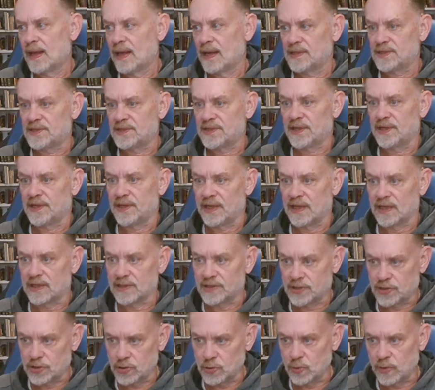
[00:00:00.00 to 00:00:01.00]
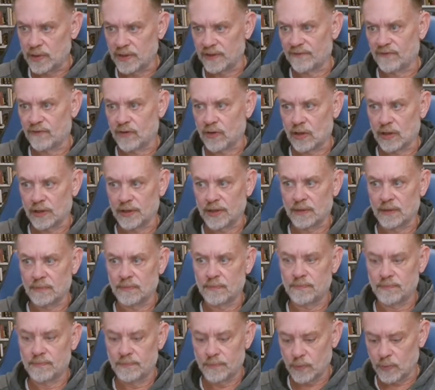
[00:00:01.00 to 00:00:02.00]
as in the ensuing
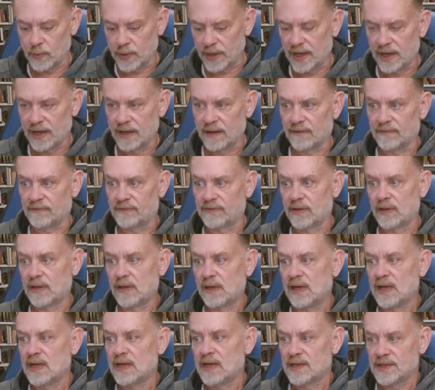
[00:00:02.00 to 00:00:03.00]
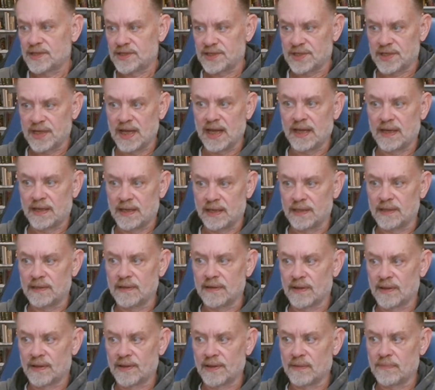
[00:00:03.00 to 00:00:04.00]
volume we have stated,